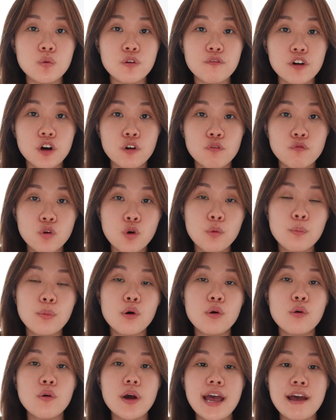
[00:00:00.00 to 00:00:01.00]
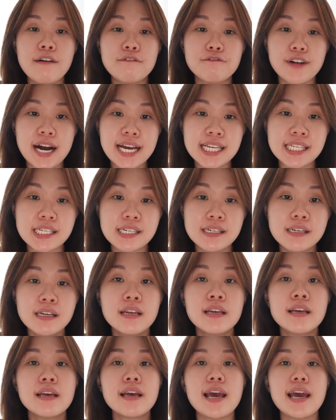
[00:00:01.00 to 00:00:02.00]
with a robo-advisor.
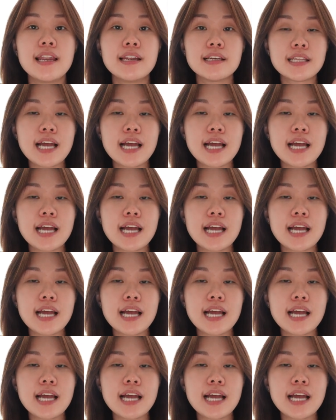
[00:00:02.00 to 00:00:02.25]
And the